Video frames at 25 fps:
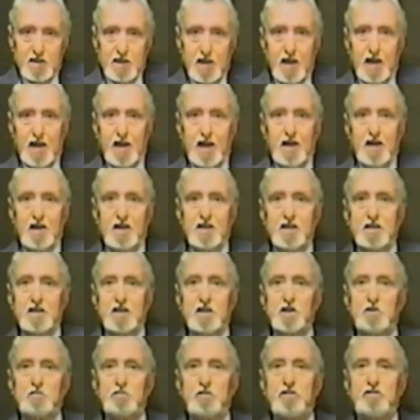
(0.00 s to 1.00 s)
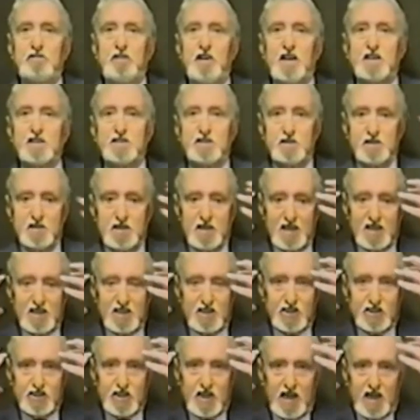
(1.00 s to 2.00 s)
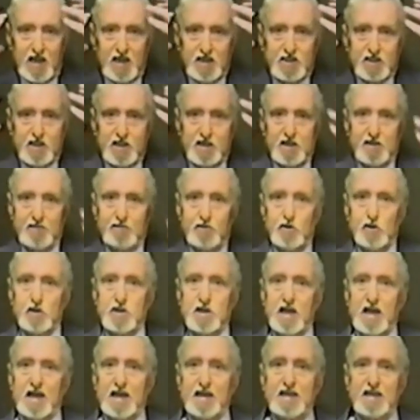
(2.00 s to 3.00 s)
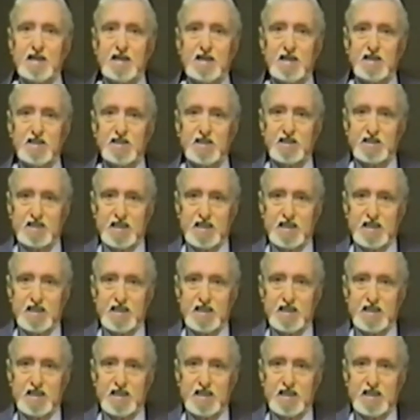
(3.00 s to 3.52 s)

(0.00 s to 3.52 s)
Hey, the little professor, exchanging of good ideas,